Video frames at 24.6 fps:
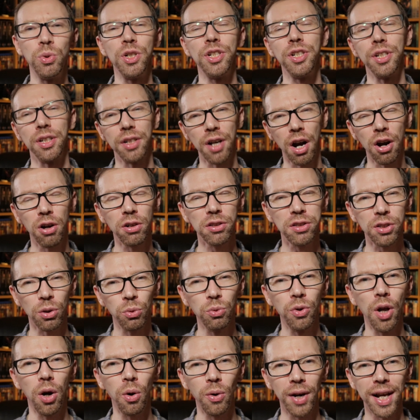which are
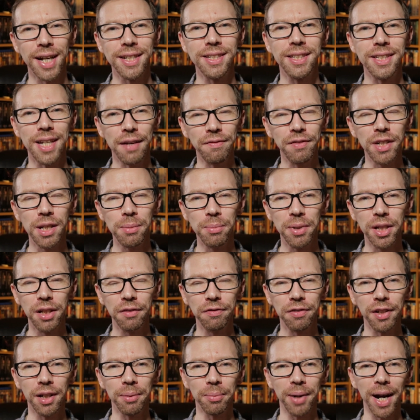also known as
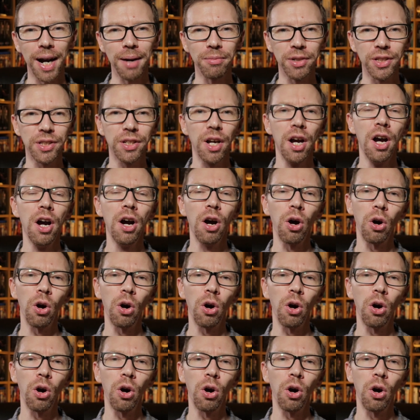70mm film cameras,